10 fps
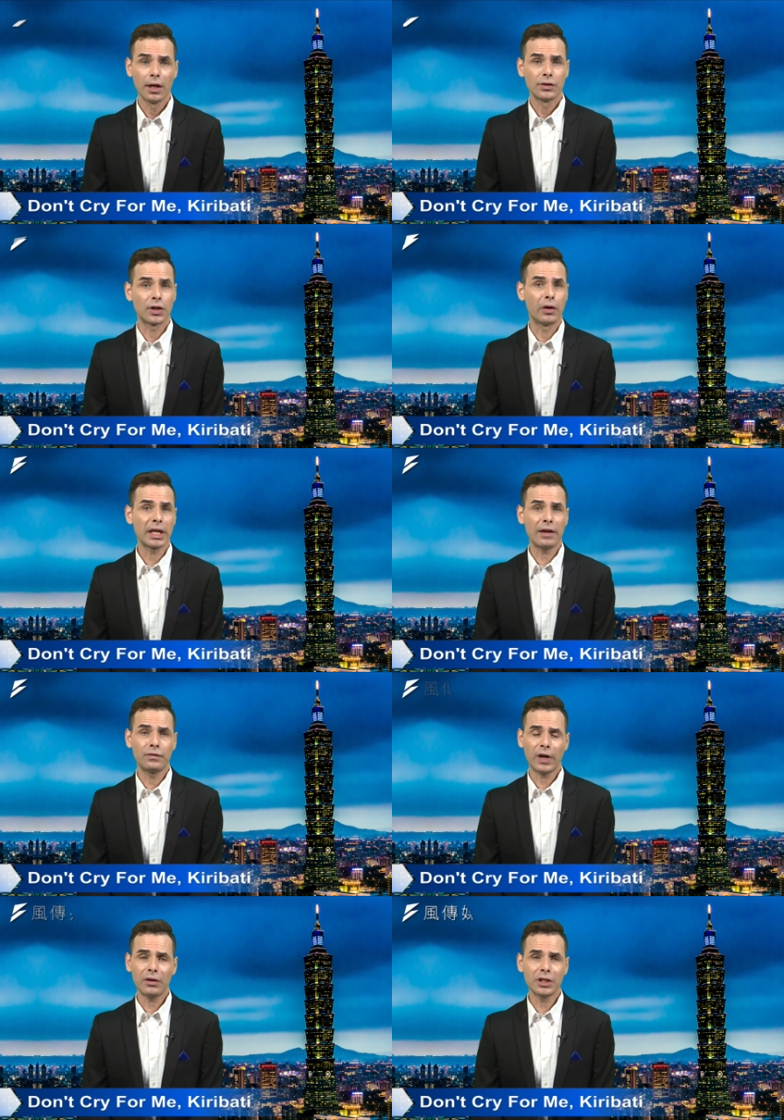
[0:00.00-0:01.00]
So, again,
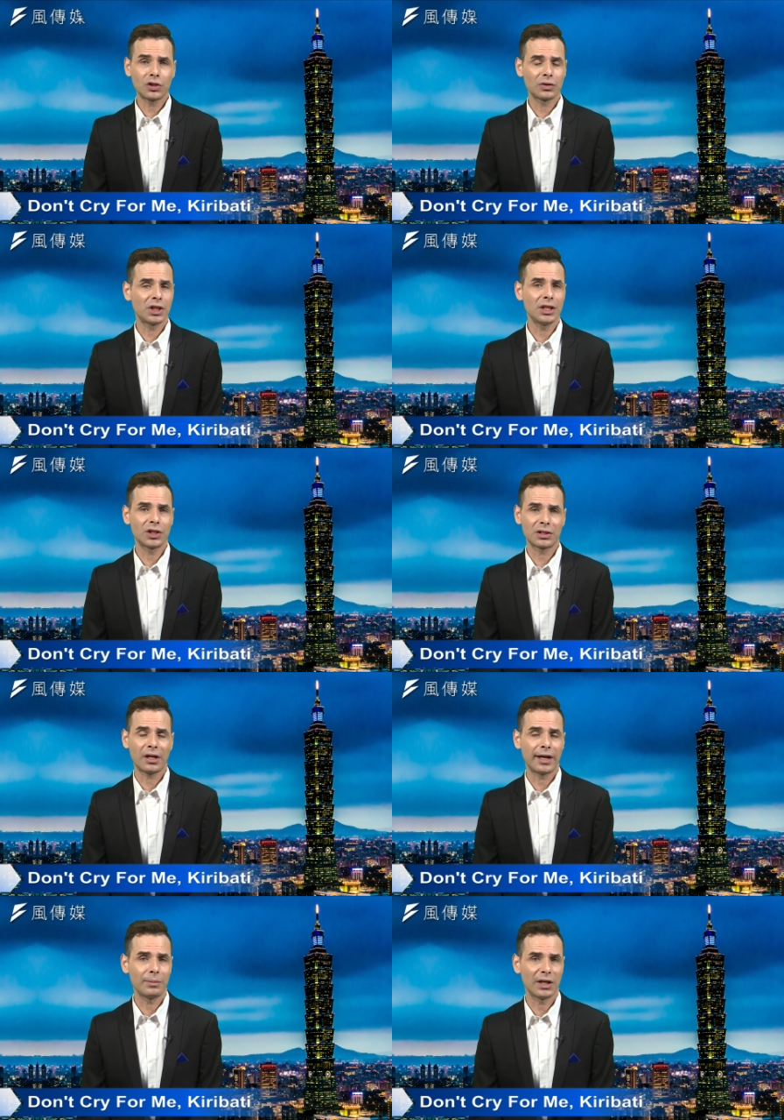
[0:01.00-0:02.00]
very strategic
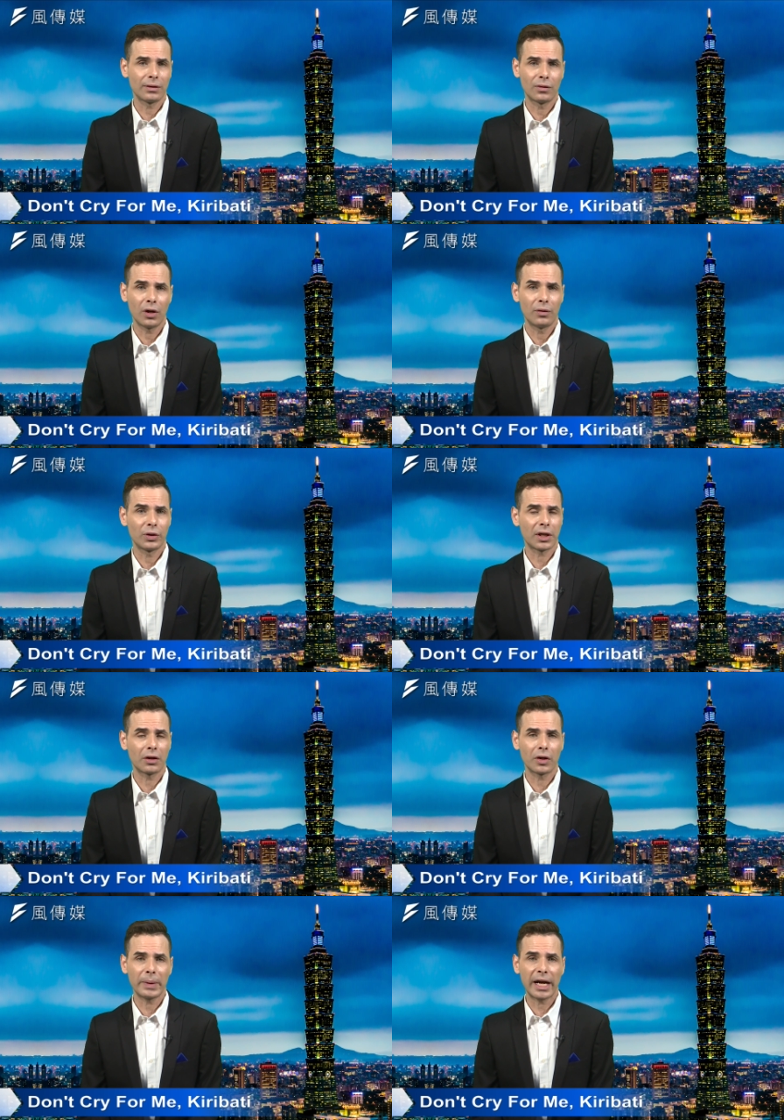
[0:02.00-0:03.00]
timing uh, with
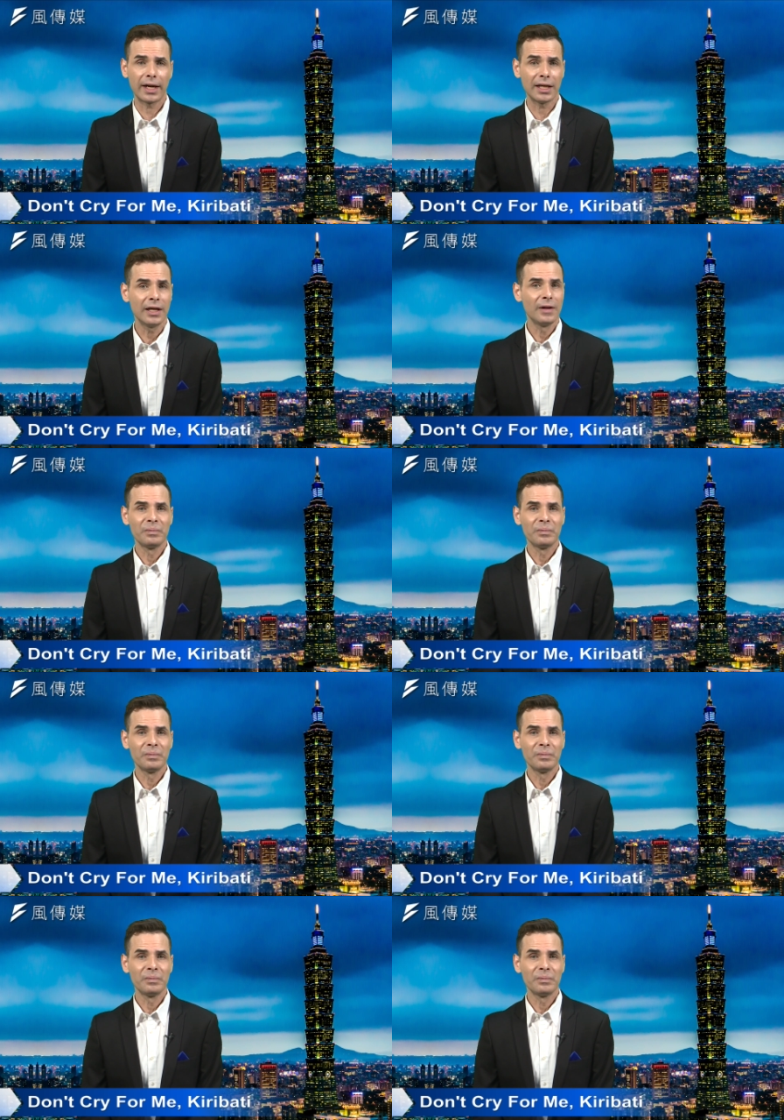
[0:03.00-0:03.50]
Kiribati.